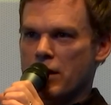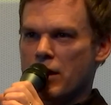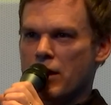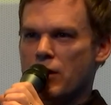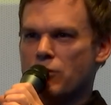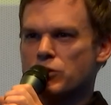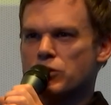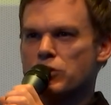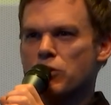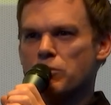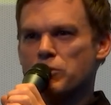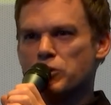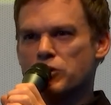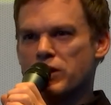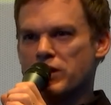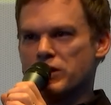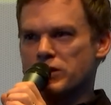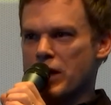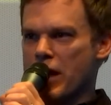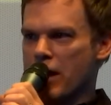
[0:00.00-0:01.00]
He was almost
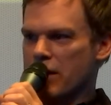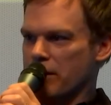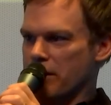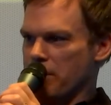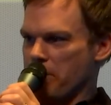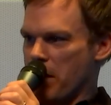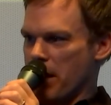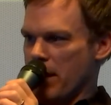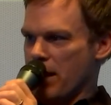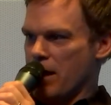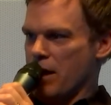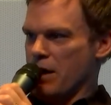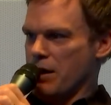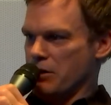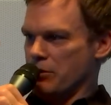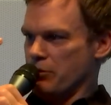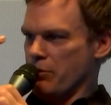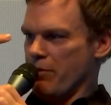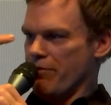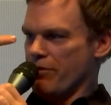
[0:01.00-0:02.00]
exactly my
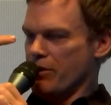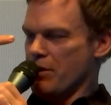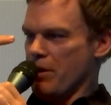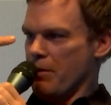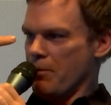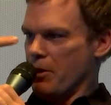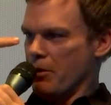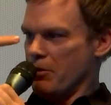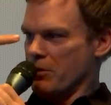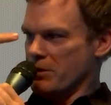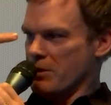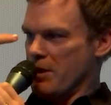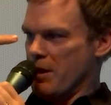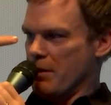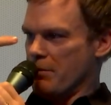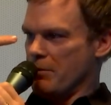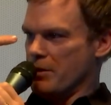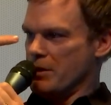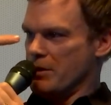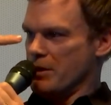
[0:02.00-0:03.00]
height, so every time I looked
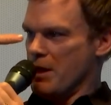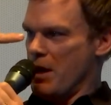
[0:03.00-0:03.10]
at him, his